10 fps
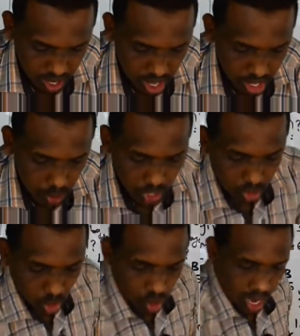You are
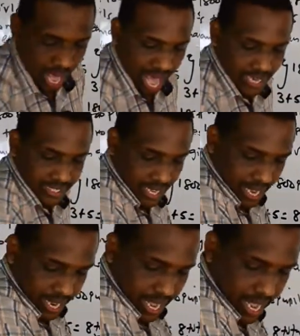told
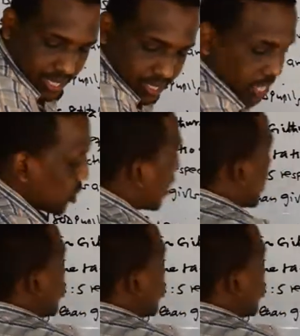Anjane has